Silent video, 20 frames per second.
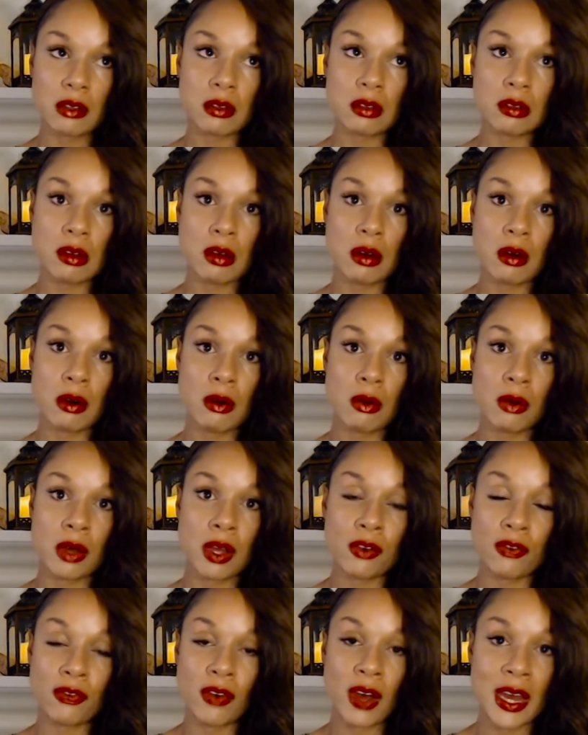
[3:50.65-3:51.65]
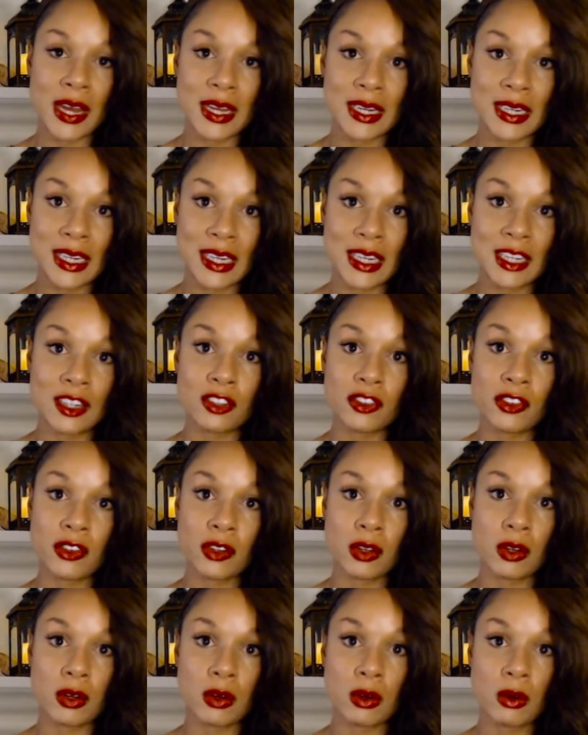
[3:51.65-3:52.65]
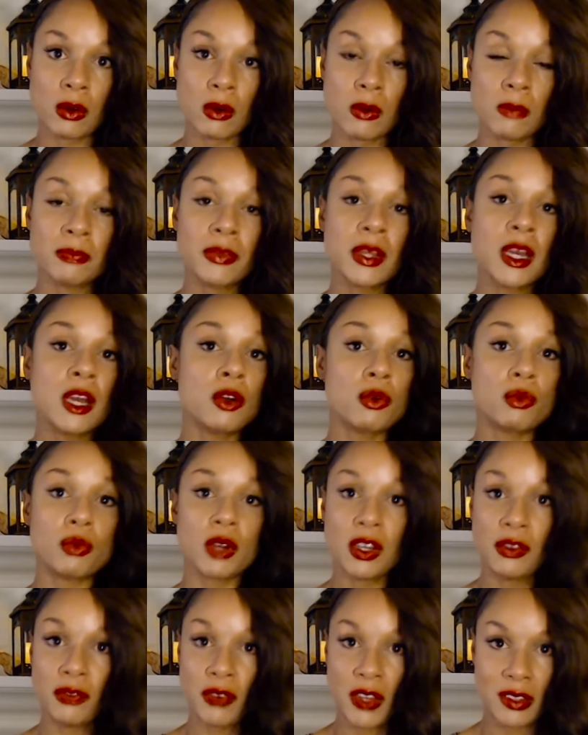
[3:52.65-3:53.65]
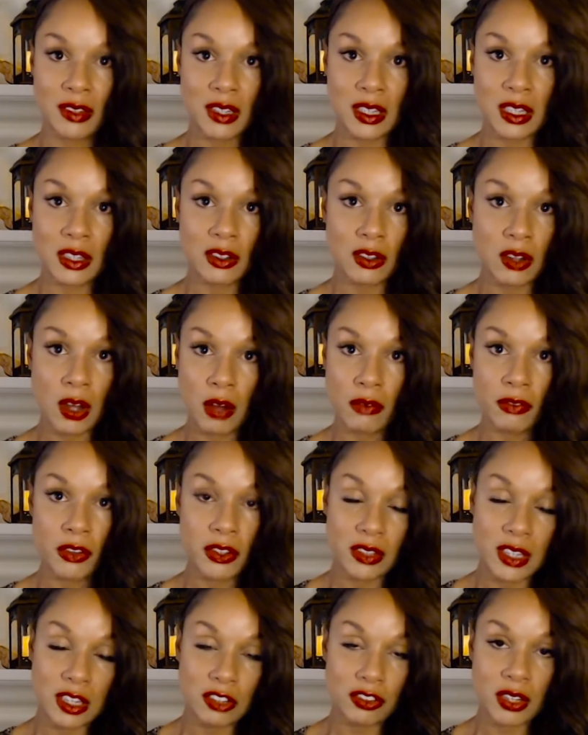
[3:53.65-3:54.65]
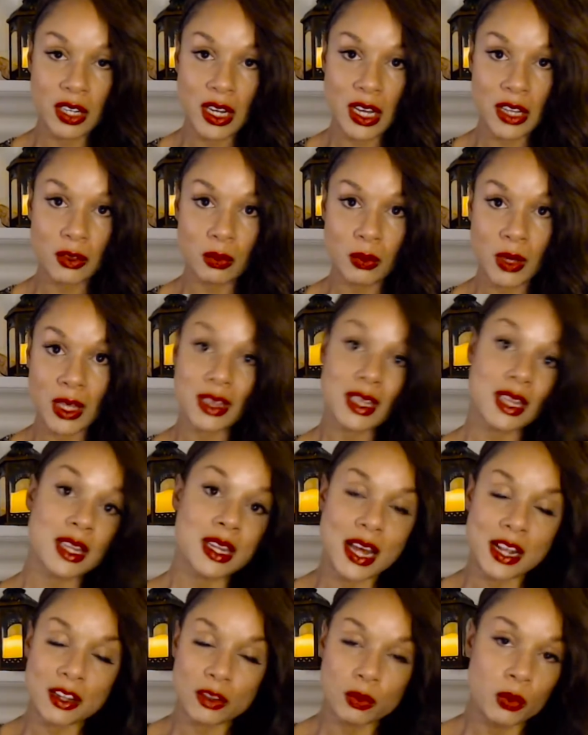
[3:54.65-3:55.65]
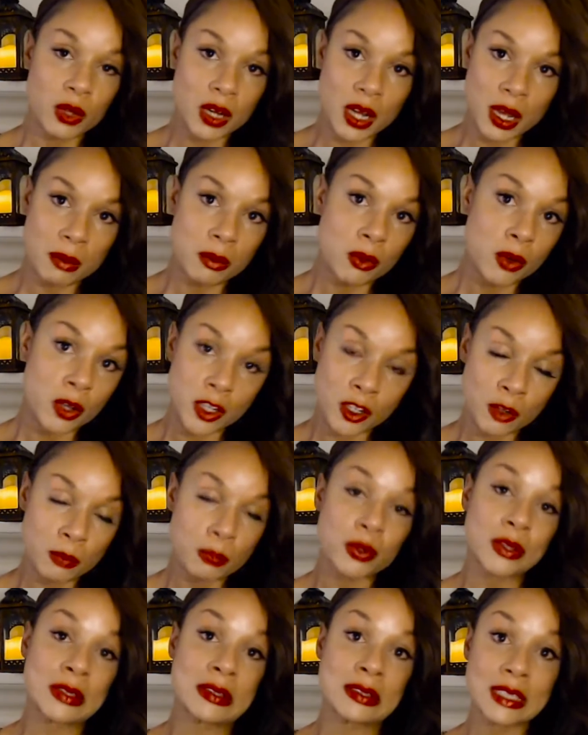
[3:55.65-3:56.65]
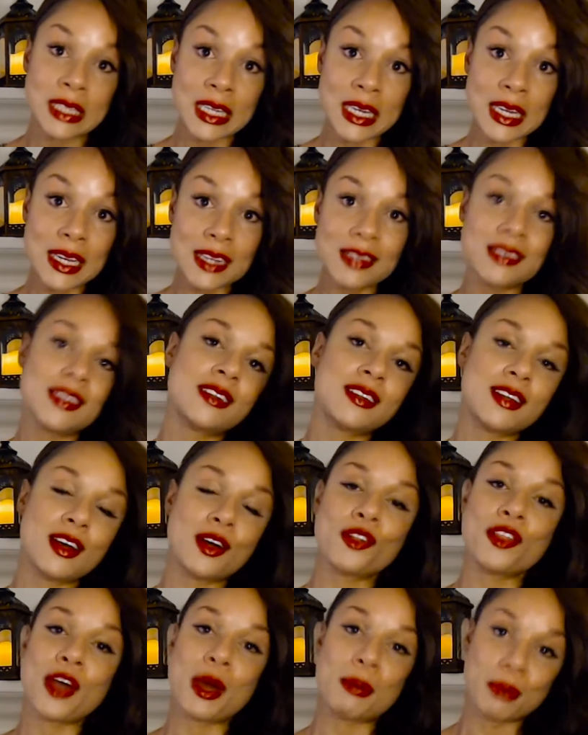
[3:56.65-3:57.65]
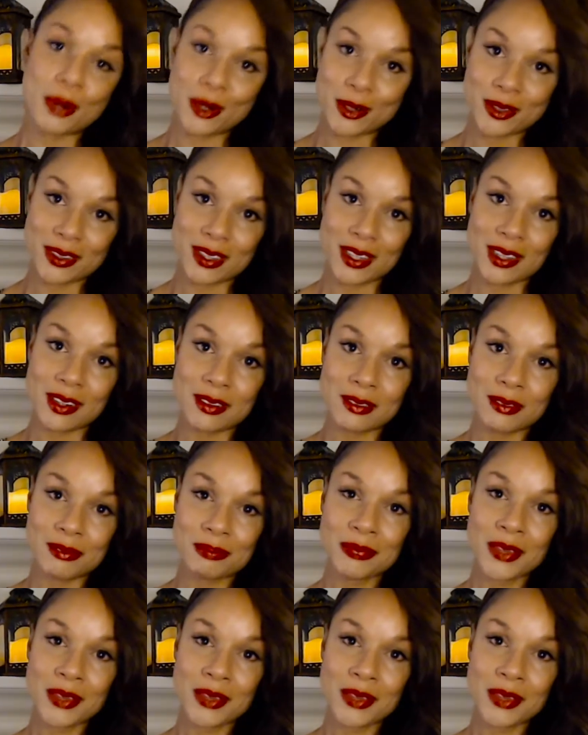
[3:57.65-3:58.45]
So if I need to revisit this conversation next week, then that's what I'm going to proceed to tell that person.